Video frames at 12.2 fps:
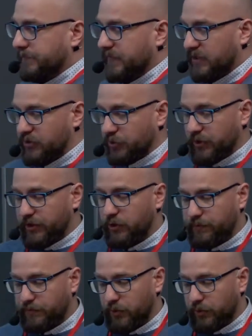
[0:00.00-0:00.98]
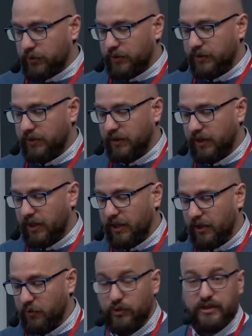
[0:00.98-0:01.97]
There's a really good book,
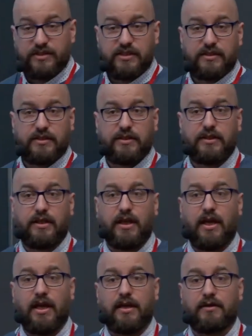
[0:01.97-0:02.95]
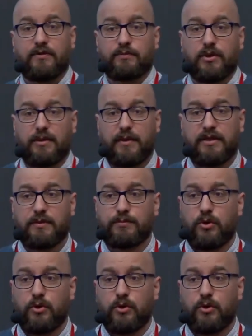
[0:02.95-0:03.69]
Release It, on pragmatic